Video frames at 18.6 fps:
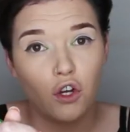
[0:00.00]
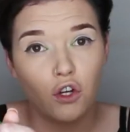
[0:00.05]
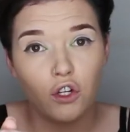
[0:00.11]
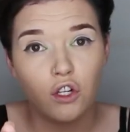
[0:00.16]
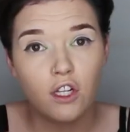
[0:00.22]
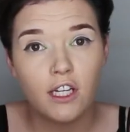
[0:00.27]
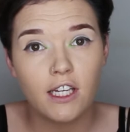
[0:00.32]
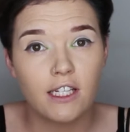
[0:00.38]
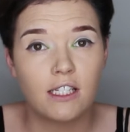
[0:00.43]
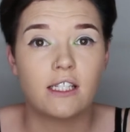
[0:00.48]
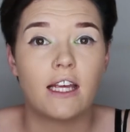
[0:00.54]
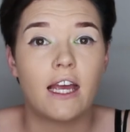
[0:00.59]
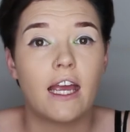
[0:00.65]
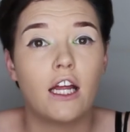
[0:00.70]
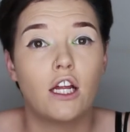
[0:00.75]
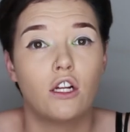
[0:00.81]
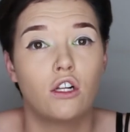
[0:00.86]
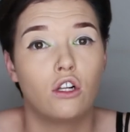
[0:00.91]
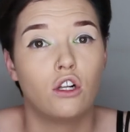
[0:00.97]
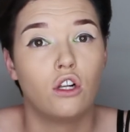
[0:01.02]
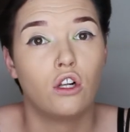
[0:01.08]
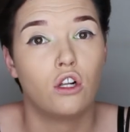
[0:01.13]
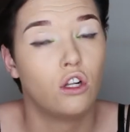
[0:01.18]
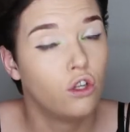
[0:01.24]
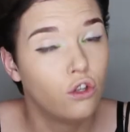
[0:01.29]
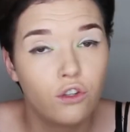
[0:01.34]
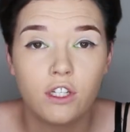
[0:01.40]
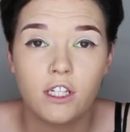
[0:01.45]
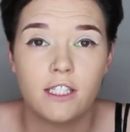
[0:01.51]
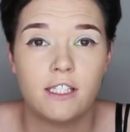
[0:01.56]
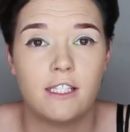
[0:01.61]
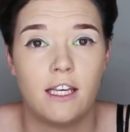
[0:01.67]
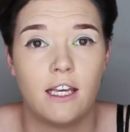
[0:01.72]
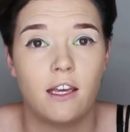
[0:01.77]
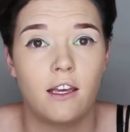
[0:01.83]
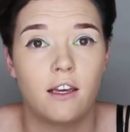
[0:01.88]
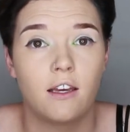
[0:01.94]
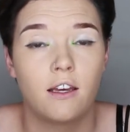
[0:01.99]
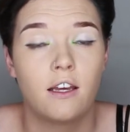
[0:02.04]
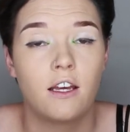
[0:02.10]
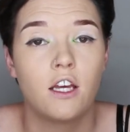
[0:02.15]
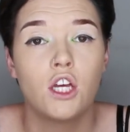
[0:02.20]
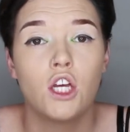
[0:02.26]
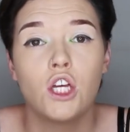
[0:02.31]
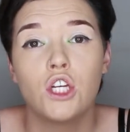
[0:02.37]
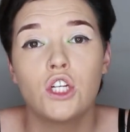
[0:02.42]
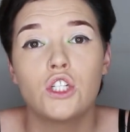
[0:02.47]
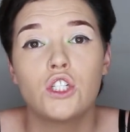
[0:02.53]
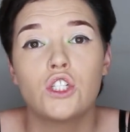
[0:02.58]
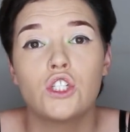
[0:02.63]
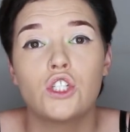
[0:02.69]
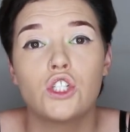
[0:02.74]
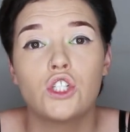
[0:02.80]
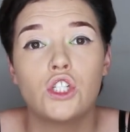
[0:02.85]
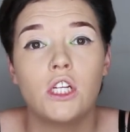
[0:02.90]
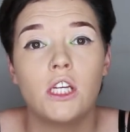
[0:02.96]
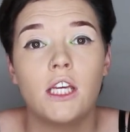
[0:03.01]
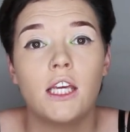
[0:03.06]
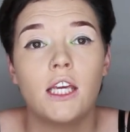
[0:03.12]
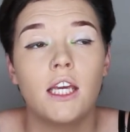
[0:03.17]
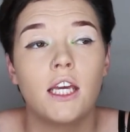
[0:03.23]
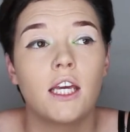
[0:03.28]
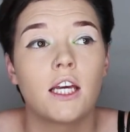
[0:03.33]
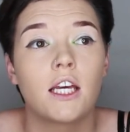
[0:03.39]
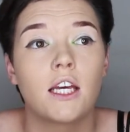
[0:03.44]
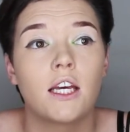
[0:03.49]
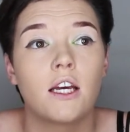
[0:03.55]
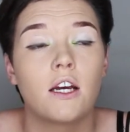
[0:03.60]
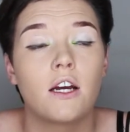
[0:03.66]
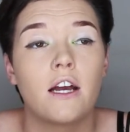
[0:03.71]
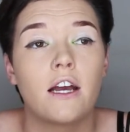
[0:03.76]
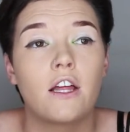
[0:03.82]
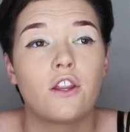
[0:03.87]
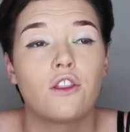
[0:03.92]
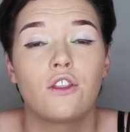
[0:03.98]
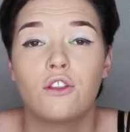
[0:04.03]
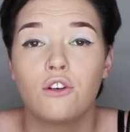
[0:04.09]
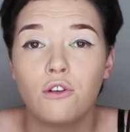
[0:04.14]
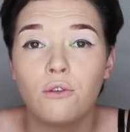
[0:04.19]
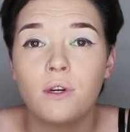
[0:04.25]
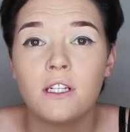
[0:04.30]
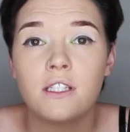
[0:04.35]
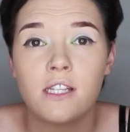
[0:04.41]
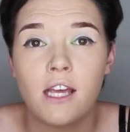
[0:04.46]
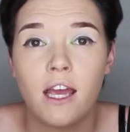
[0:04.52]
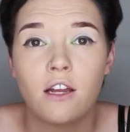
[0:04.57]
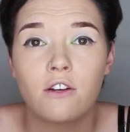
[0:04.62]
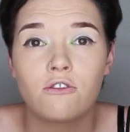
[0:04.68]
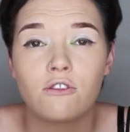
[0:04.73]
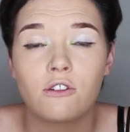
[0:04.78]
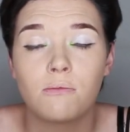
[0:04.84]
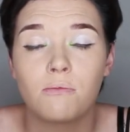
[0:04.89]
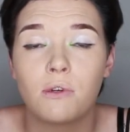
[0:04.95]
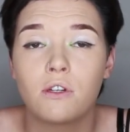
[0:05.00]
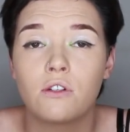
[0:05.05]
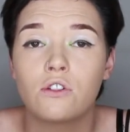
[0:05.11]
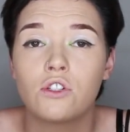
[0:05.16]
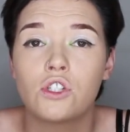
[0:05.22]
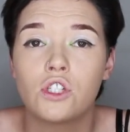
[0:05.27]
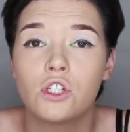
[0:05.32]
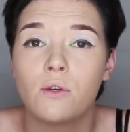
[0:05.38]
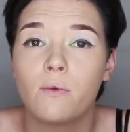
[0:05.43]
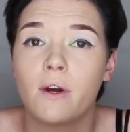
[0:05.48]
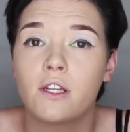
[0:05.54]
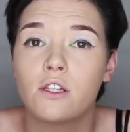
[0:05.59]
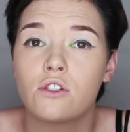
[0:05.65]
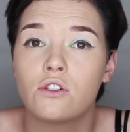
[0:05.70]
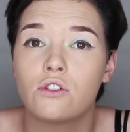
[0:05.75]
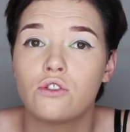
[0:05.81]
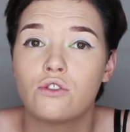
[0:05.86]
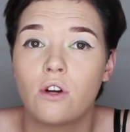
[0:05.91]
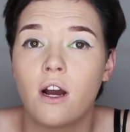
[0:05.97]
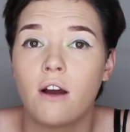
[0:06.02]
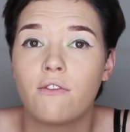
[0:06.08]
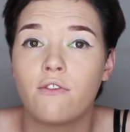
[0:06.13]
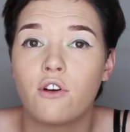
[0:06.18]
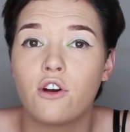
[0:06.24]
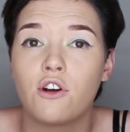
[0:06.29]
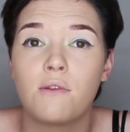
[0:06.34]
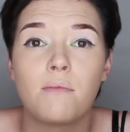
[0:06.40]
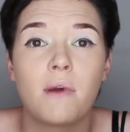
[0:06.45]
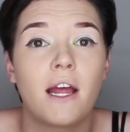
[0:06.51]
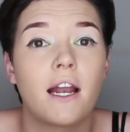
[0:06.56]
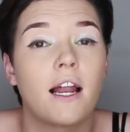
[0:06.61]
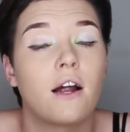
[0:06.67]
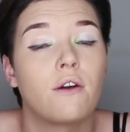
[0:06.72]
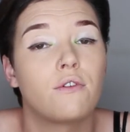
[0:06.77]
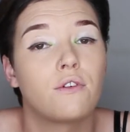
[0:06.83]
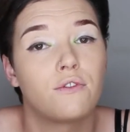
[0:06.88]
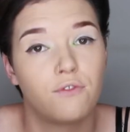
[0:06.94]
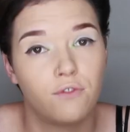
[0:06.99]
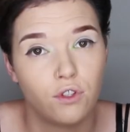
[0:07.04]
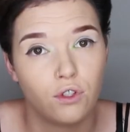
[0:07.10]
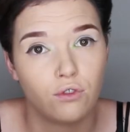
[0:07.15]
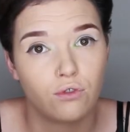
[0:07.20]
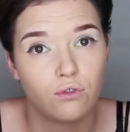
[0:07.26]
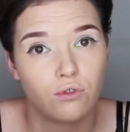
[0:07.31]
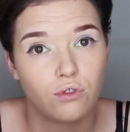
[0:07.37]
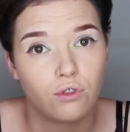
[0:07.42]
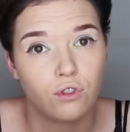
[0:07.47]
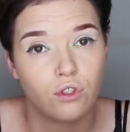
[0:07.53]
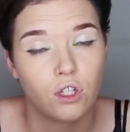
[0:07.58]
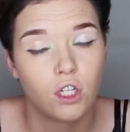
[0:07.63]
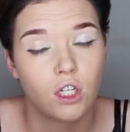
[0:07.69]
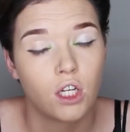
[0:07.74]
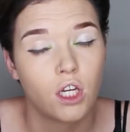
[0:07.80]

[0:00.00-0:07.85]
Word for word: girl is a lunatic. She threw a tantrum because she wanted to drive home, and I refused.